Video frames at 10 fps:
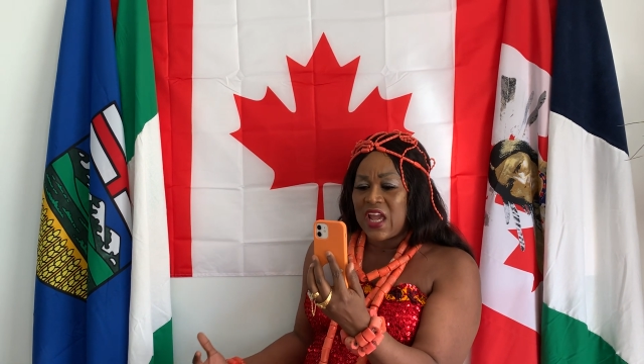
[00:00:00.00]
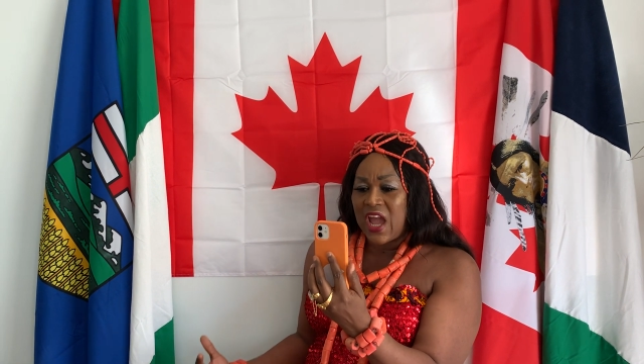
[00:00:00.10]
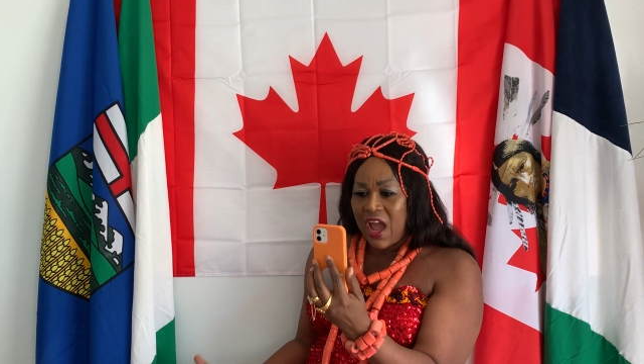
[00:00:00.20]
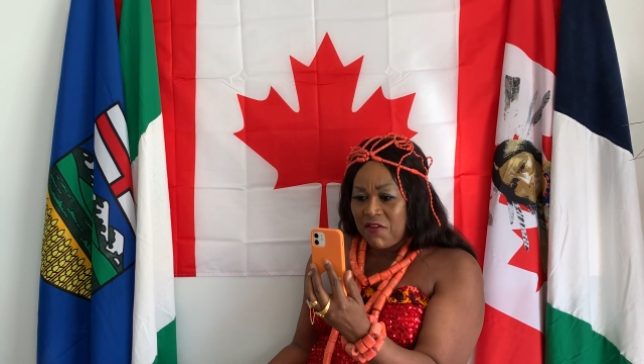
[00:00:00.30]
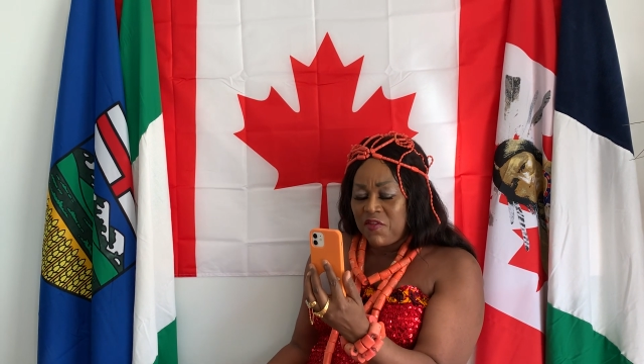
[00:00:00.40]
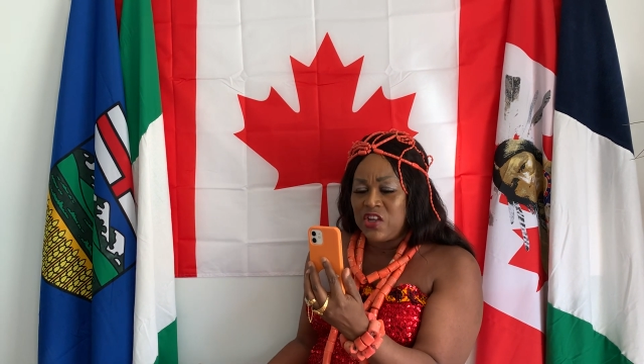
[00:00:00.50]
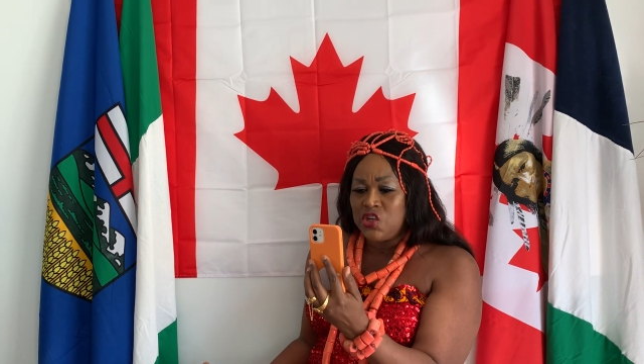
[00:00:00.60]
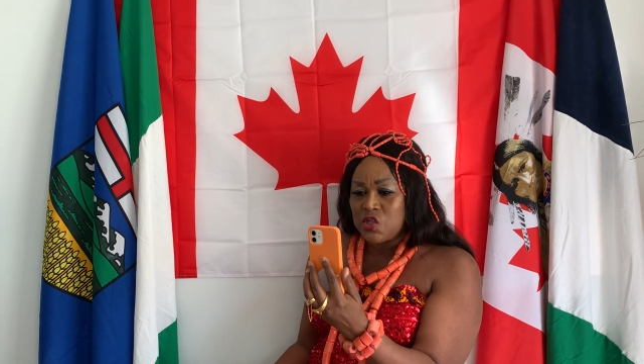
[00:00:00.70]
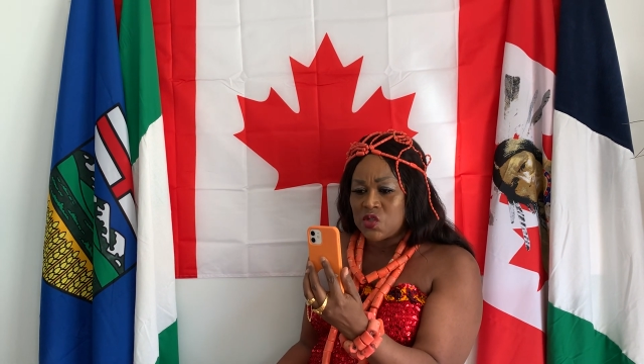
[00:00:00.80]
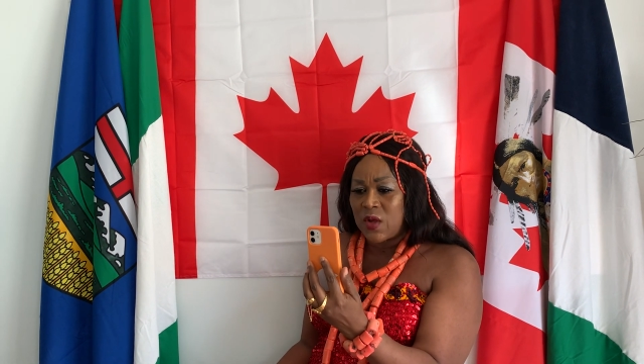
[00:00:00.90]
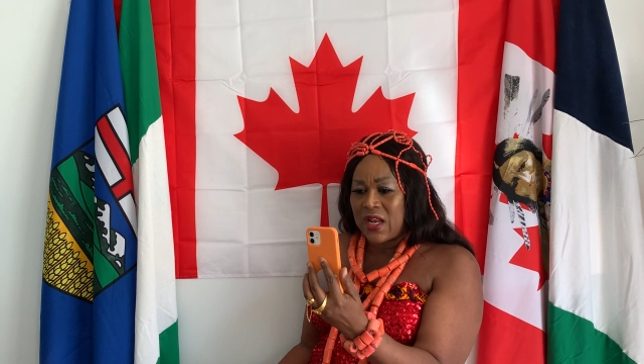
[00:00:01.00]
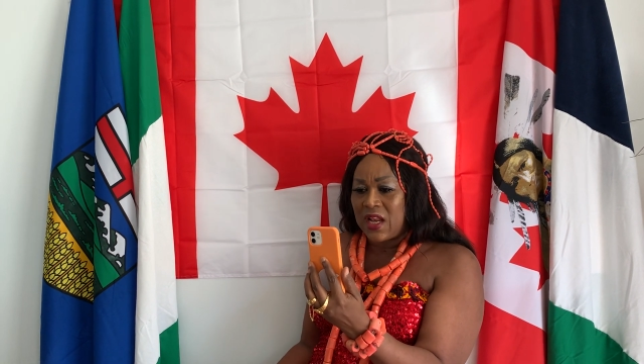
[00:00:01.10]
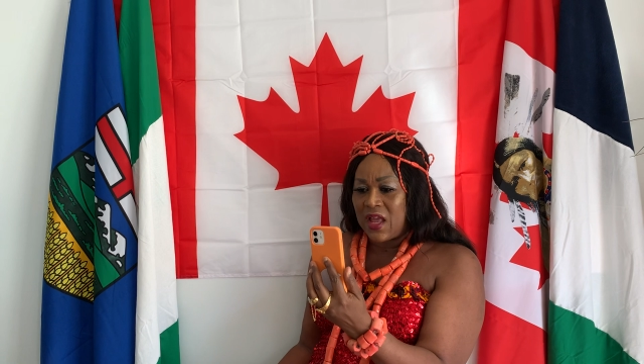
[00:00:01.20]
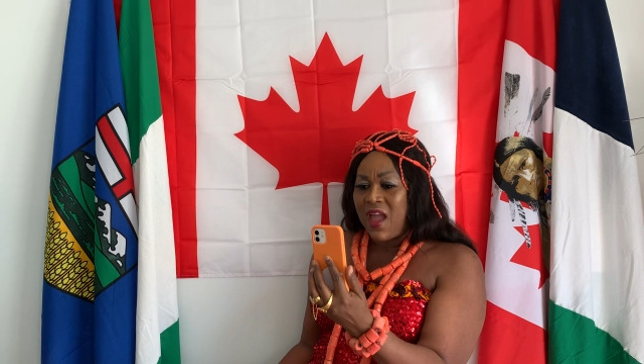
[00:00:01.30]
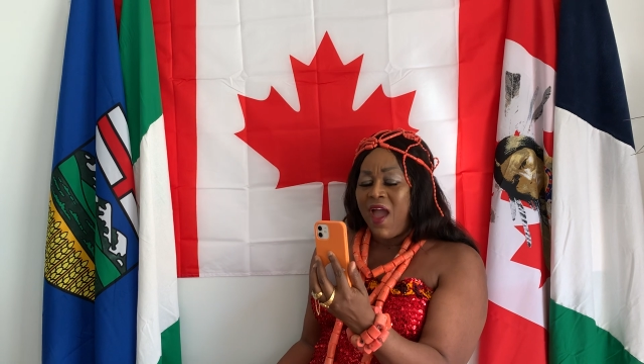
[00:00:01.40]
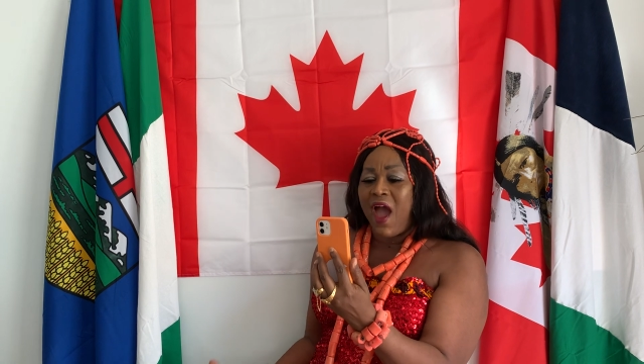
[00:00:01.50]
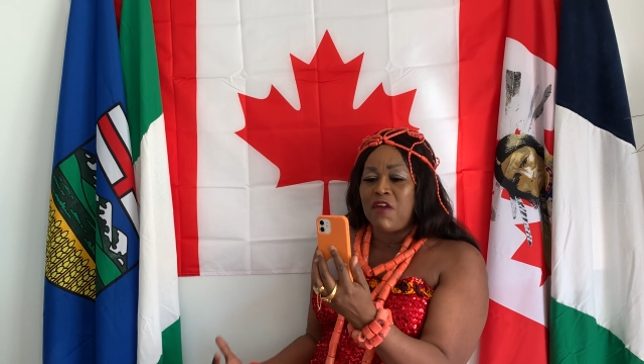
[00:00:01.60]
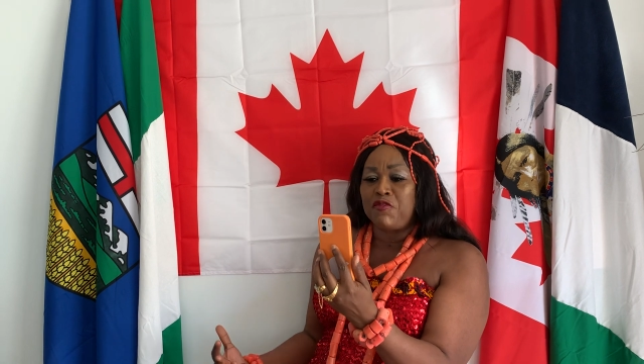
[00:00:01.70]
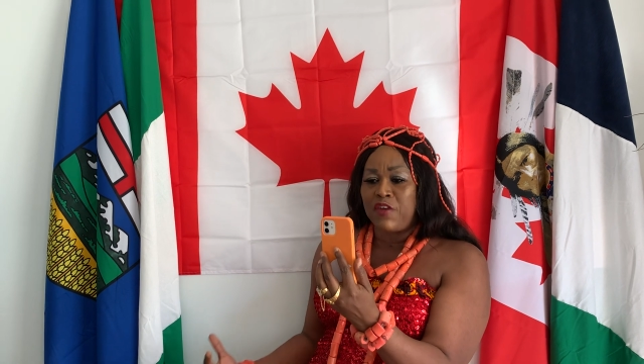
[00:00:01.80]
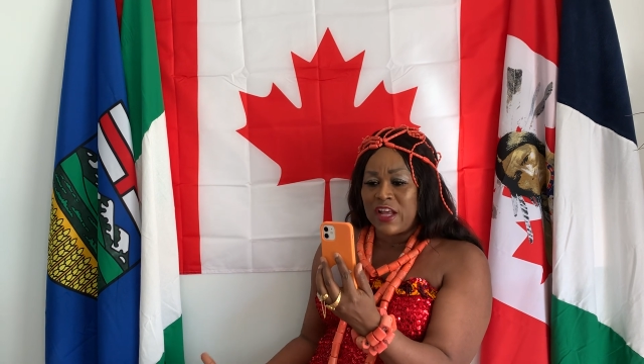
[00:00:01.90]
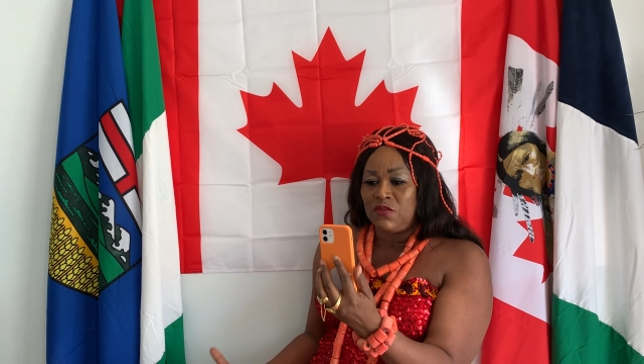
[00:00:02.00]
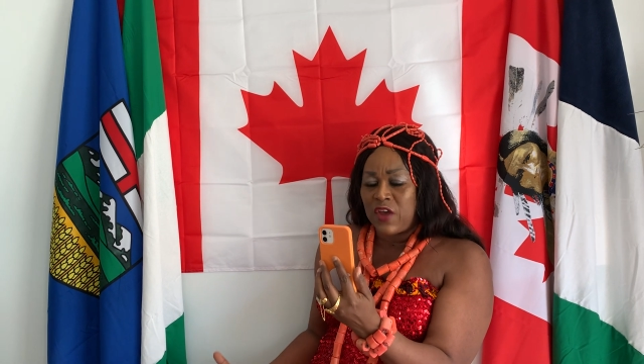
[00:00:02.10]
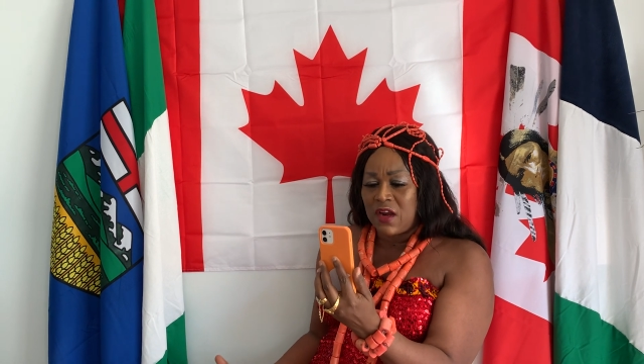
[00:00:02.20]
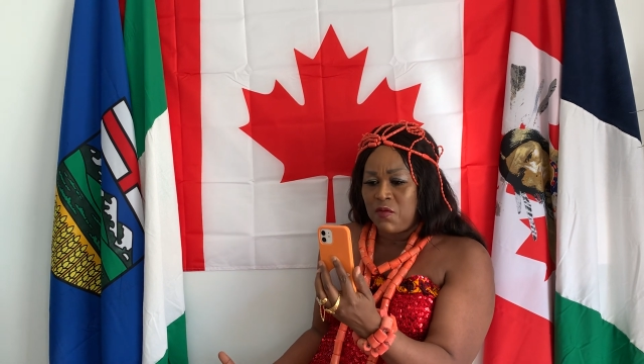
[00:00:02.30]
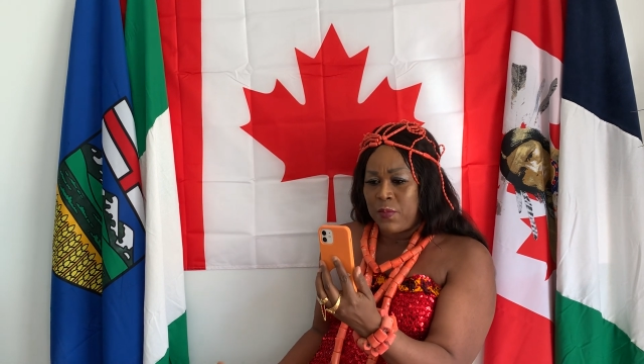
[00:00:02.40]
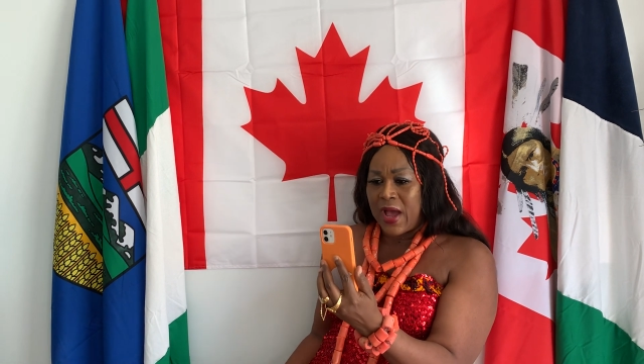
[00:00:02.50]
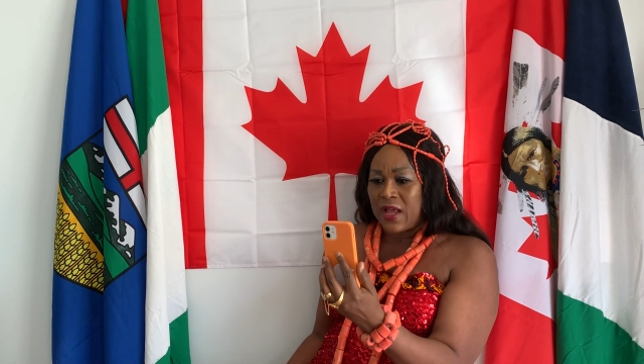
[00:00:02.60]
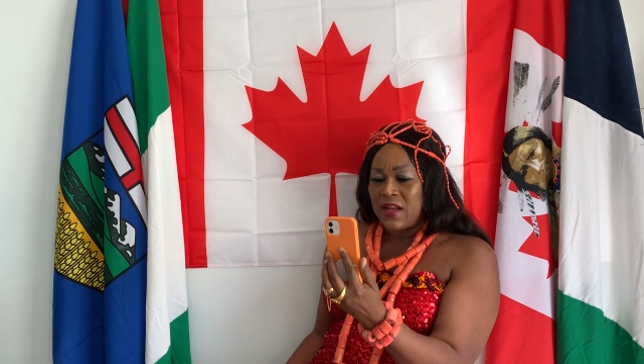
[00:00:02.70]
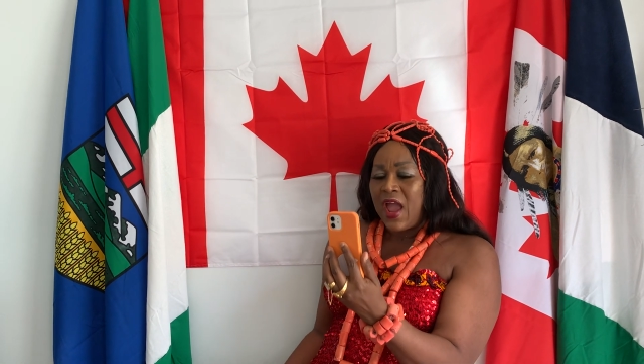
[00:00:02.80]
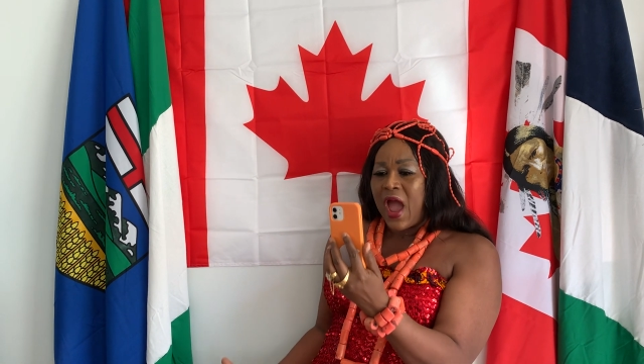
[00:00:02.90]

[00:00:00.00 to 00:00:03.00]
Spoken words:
Kevin Uswalele. I felt very bad.